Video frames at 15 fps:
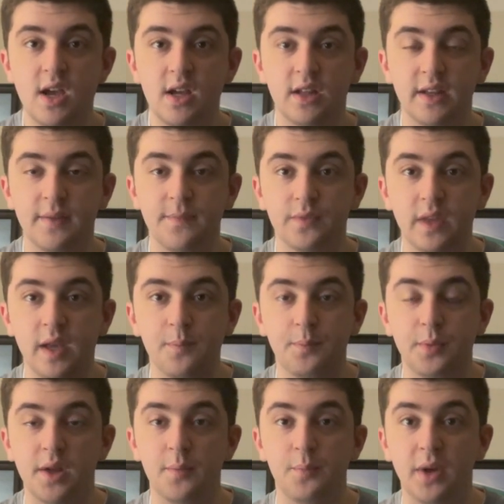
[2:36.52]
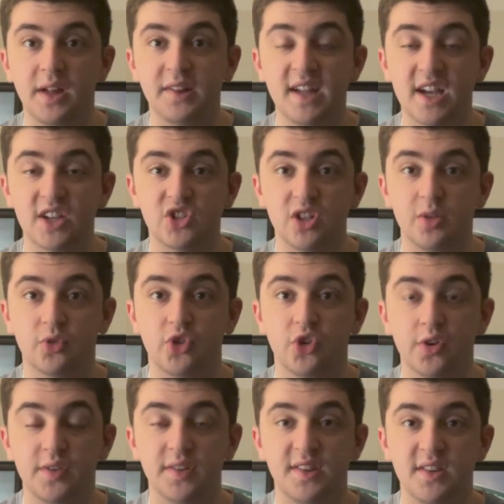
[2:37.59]
like, like Buzz actually
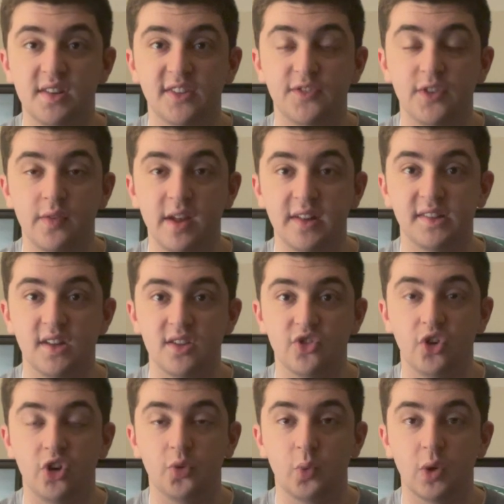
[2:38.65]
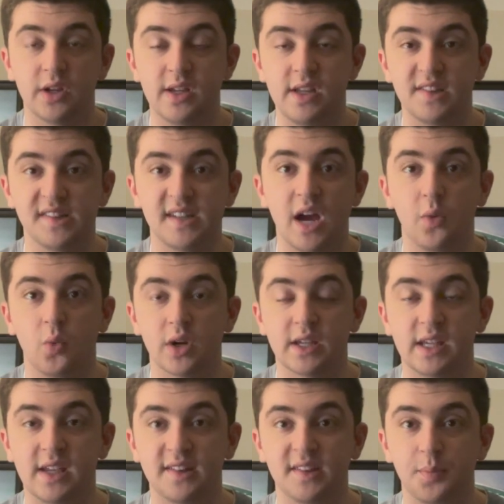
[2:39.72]
returns in this film as an adult where he is now
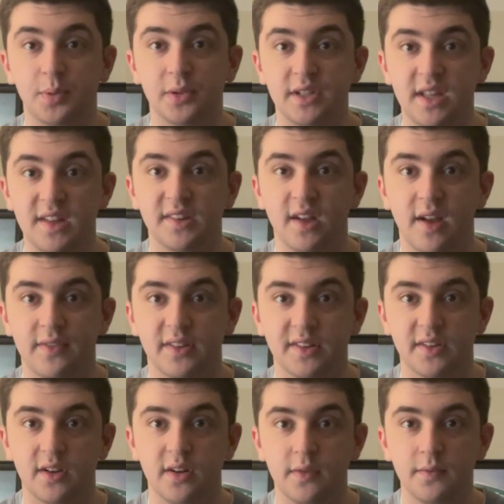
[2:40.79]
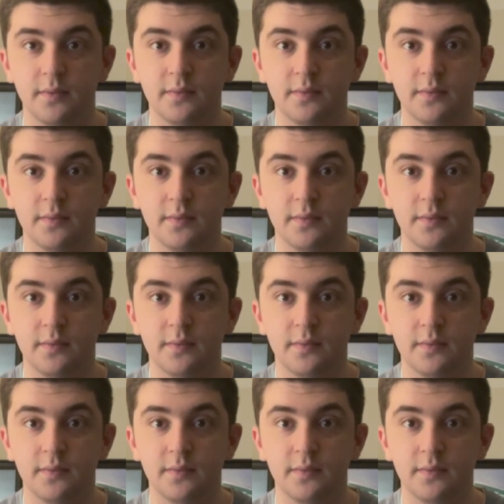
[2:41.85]
working as a police officer.